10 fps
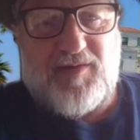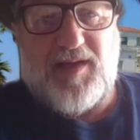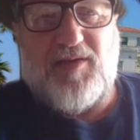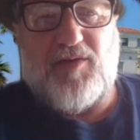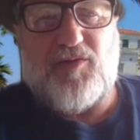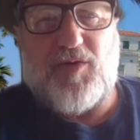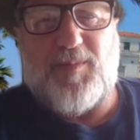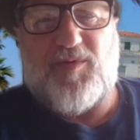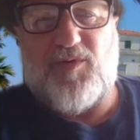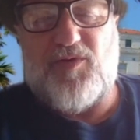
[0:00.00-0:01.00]
in the
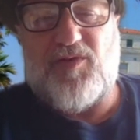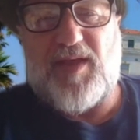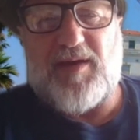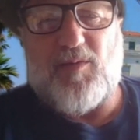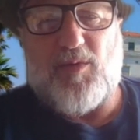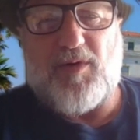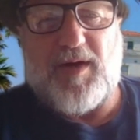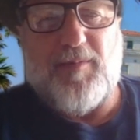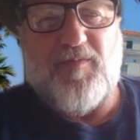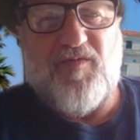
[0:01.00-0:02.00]
scriptures that were
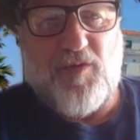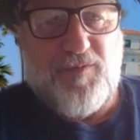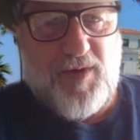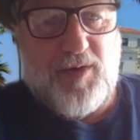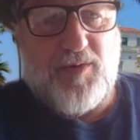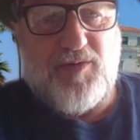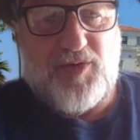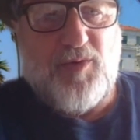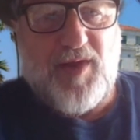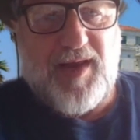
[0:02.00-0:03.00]
fulfilled
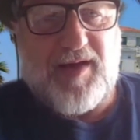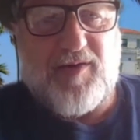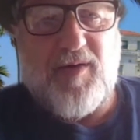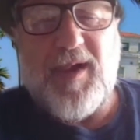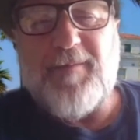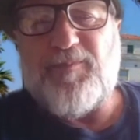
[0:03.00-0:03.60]
to the letter.